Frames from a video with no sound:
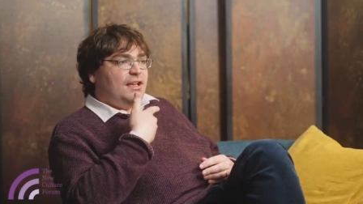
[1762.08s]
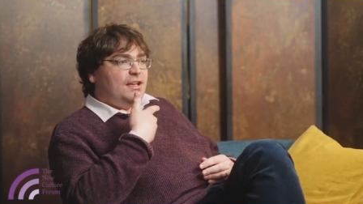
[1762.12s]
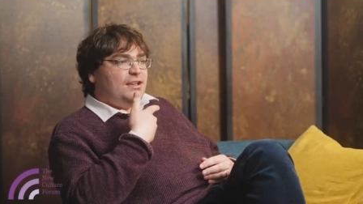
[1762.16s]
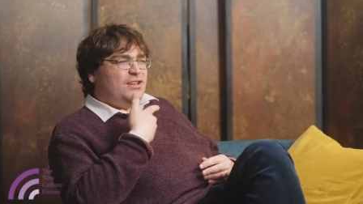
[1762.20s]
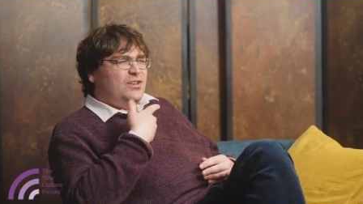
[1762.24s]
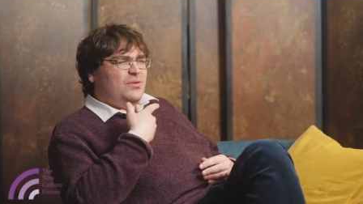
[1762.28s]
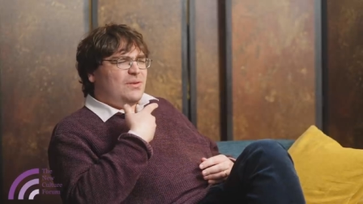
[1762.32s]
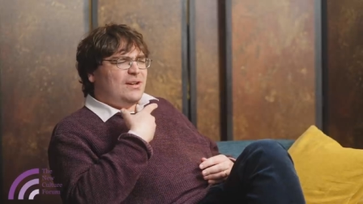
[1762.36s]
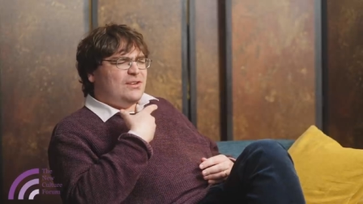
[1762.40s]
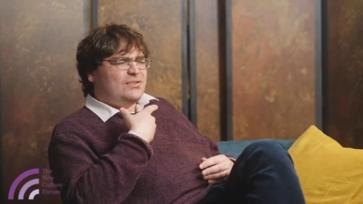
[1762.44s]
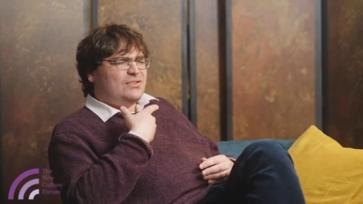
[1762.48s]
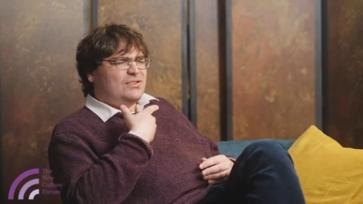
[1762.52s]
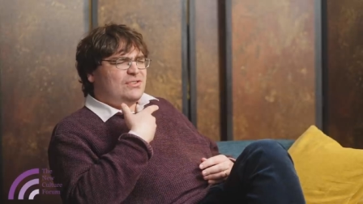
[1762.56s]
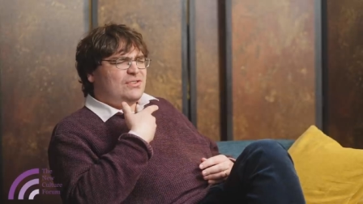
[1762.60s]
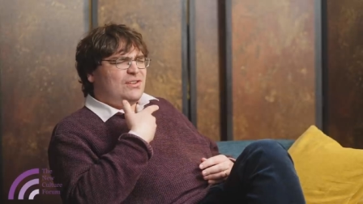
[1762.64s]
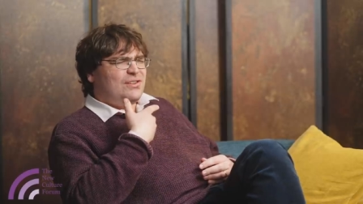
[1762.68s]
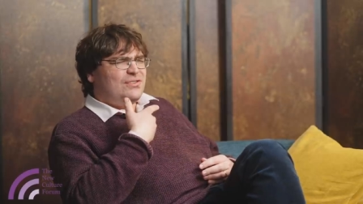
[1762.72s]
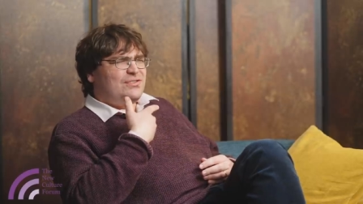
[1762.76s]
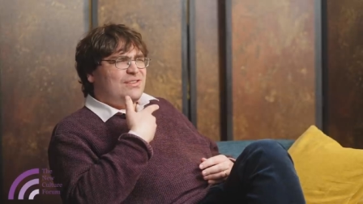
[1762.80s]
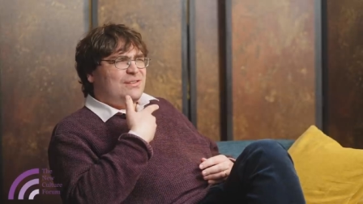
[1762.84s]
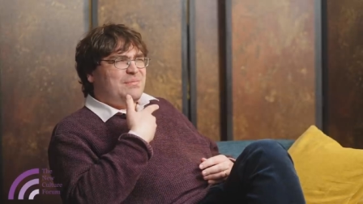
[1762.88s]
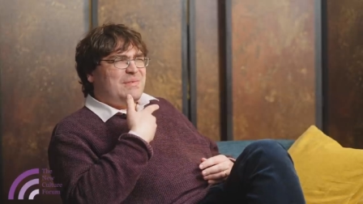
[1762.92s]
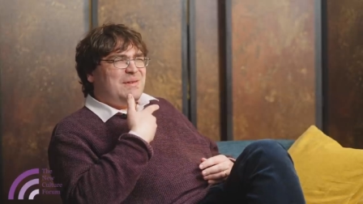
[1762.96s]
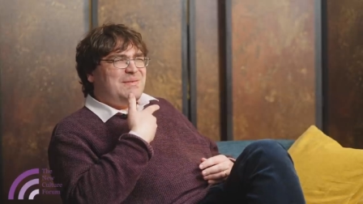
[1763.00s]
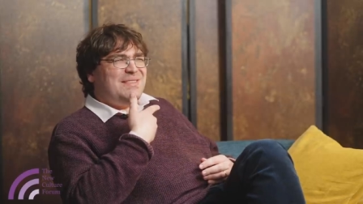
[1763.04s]
you actually
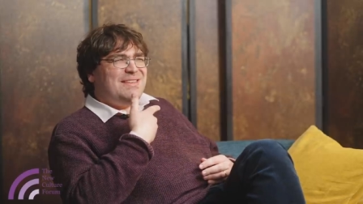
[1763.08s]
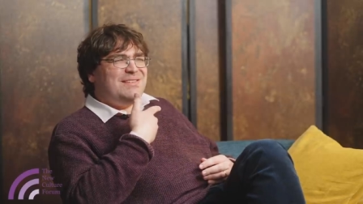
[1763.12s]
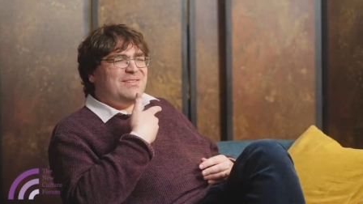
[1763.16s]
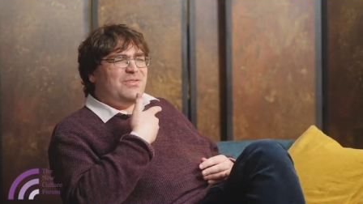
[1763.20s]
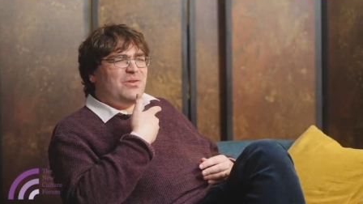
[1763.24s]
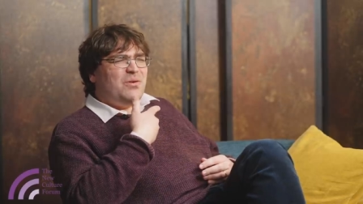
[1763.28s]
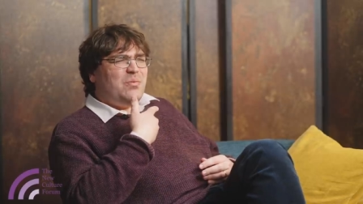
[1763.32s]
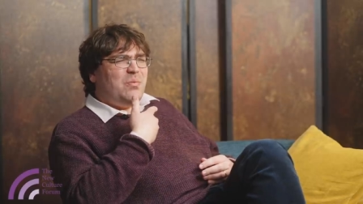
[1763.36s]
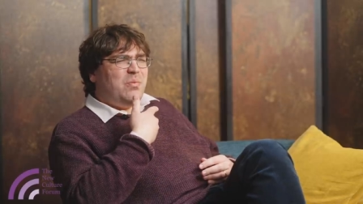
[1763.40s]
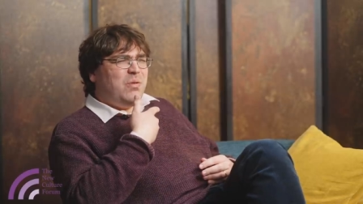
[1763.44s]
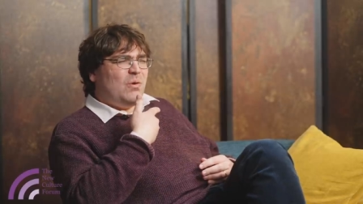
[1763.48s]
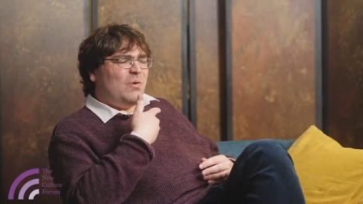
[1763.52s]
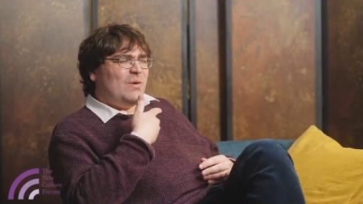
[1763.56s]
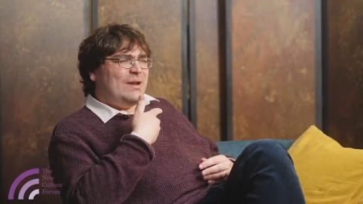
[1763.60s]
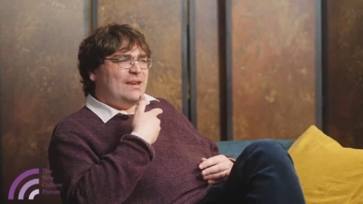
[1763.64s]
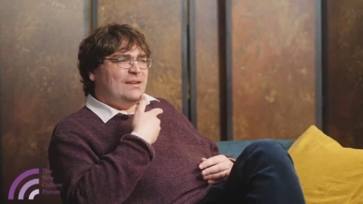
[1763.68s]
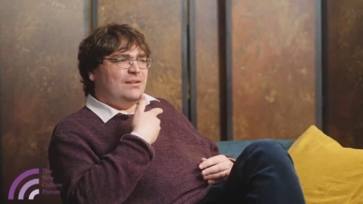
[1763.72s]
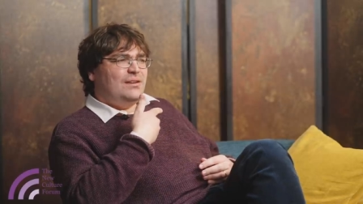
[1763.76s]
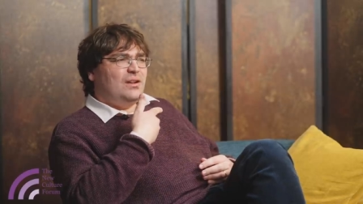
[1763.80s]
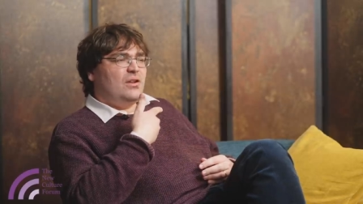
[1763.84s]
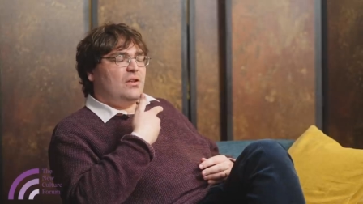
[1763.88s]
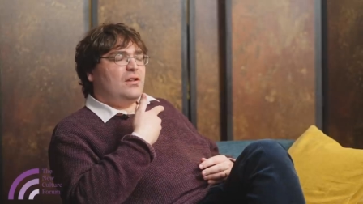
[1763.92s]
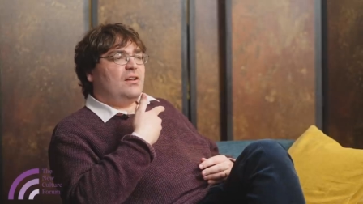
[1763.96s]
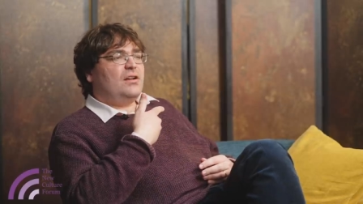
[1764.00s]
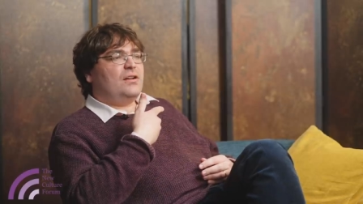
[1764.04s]
start thinking maybe they've got a point.
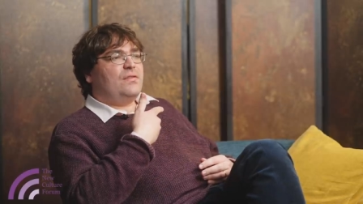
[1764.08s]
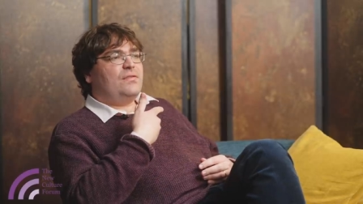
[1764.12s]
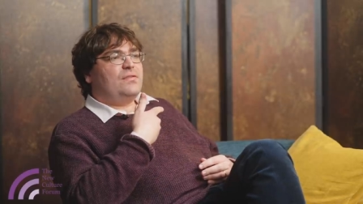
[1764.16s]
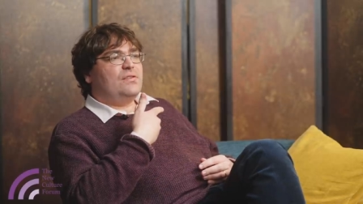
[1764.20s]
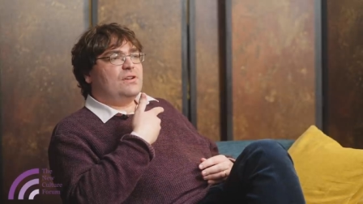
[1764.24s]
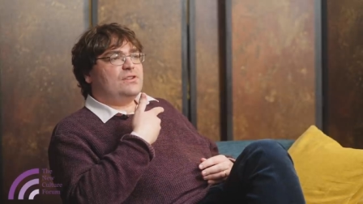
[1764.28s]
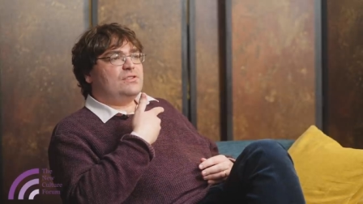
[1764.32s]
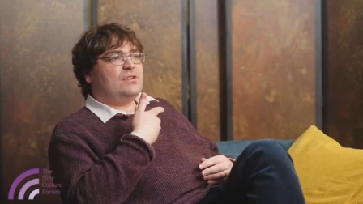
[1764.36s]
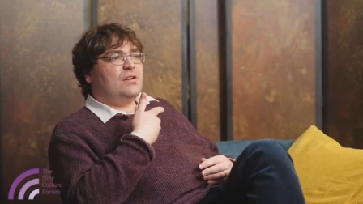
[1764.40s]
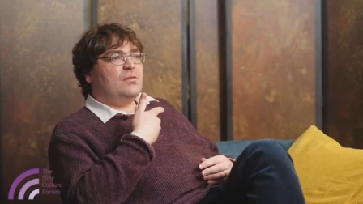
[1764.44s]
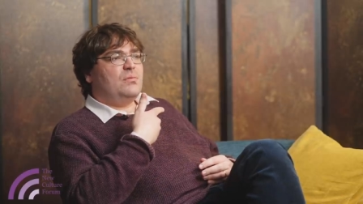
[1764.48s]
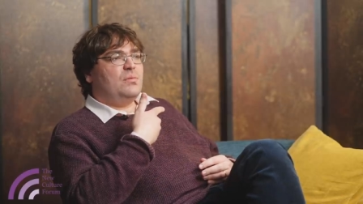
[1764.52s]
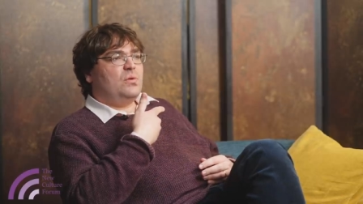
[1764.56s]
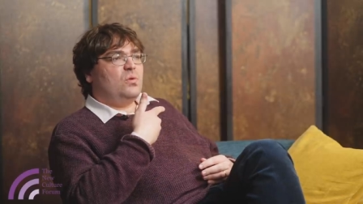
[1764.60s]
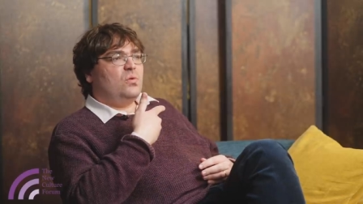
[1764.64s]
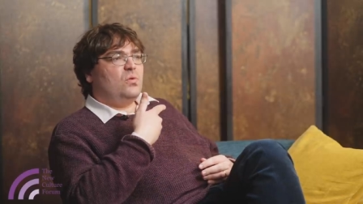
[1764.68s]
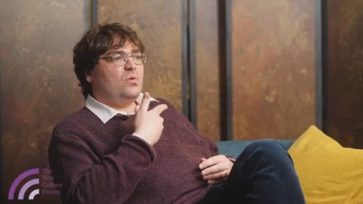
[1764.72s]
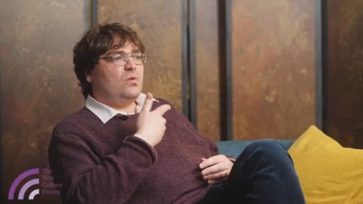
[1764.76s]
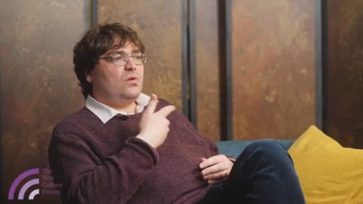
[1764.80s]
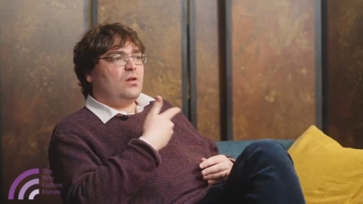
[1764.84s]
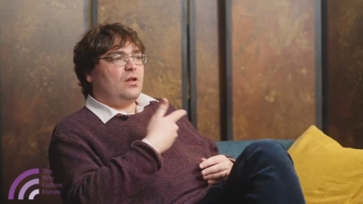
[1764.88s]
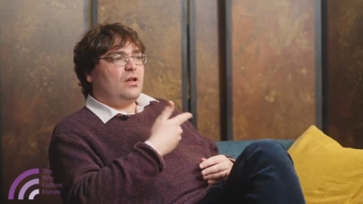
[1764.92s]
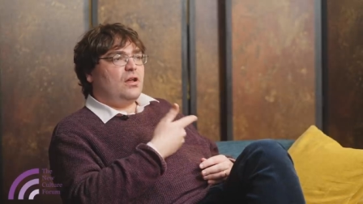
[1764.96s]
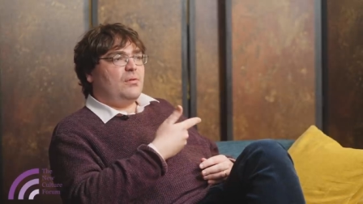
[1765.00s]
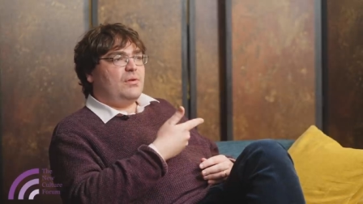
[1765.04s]
You know, for example,